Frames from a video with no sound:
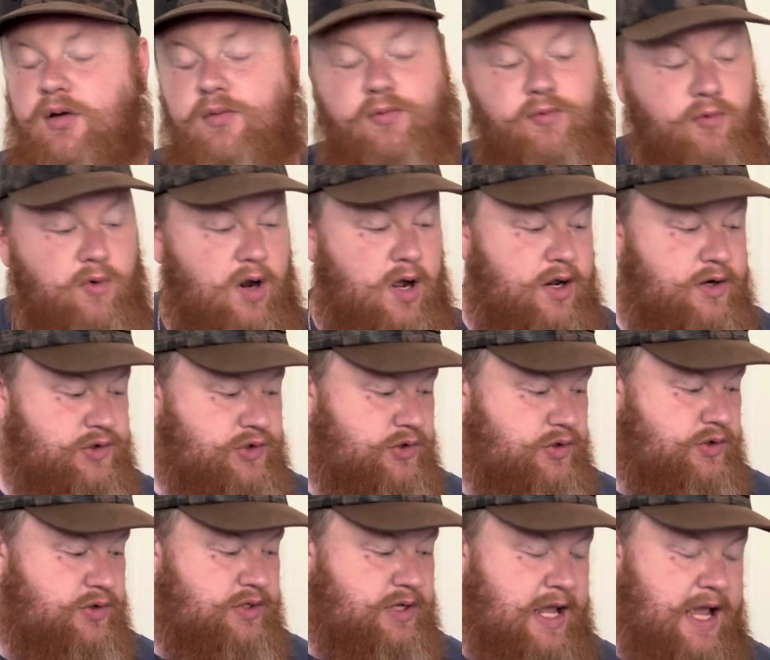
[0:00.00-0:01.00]

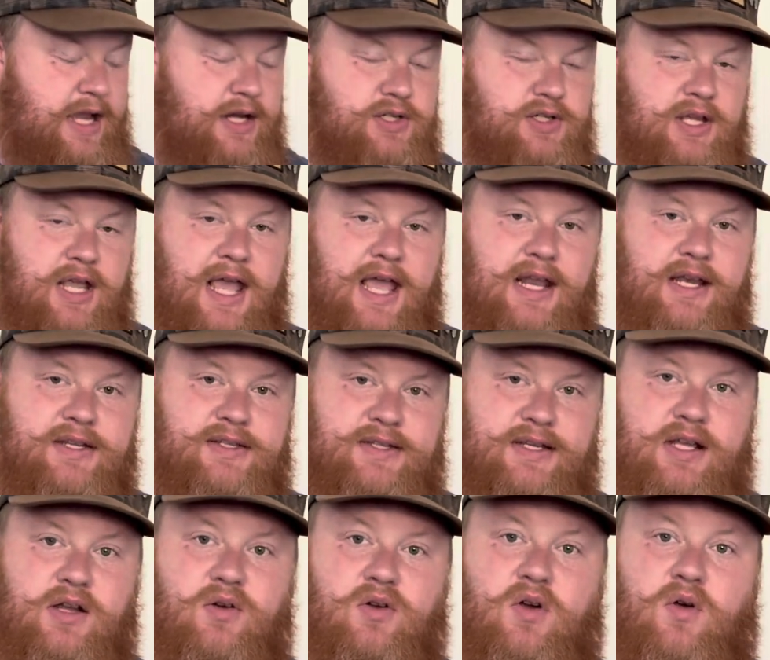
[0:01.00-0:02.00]
Rogers actually had a
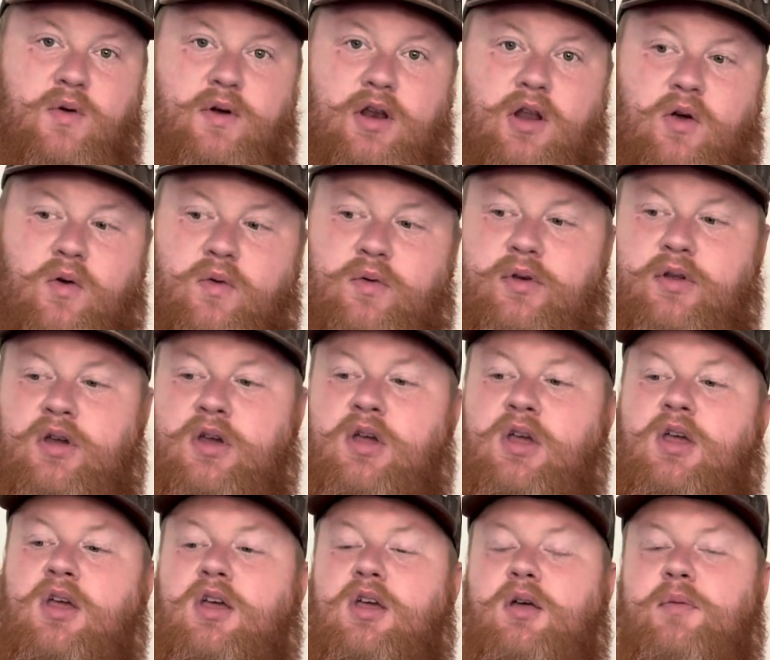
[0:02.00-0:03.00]
sale going on,
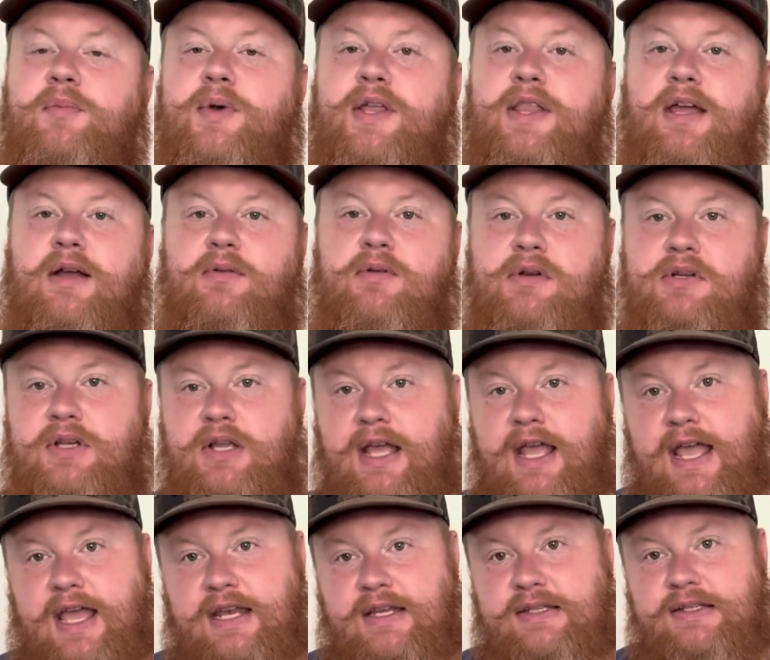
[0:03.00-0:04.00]
but they
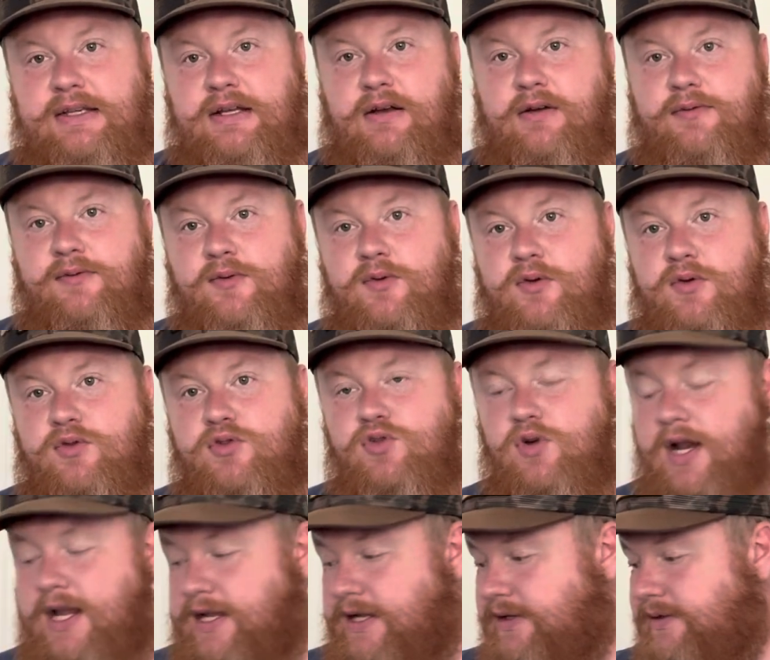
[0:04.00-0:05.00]
had a sale for
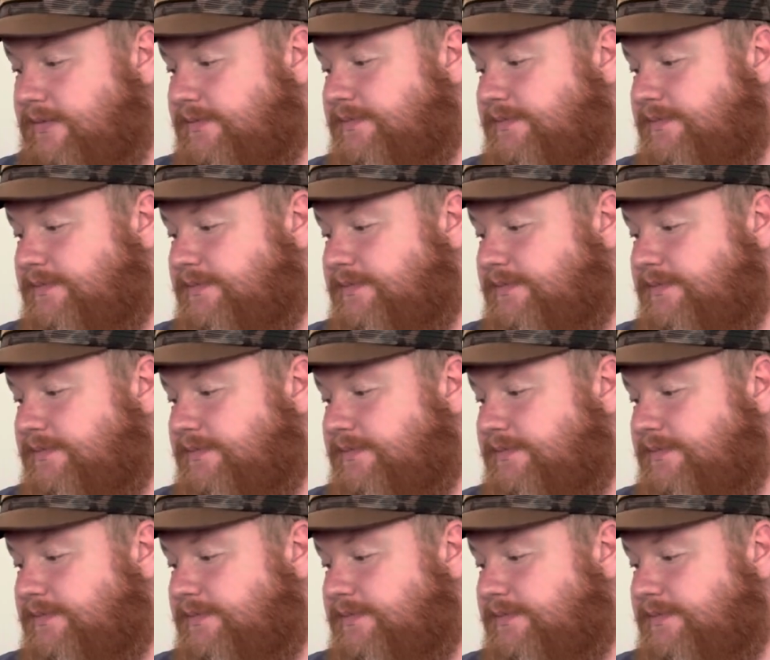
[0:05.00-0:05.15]
Drake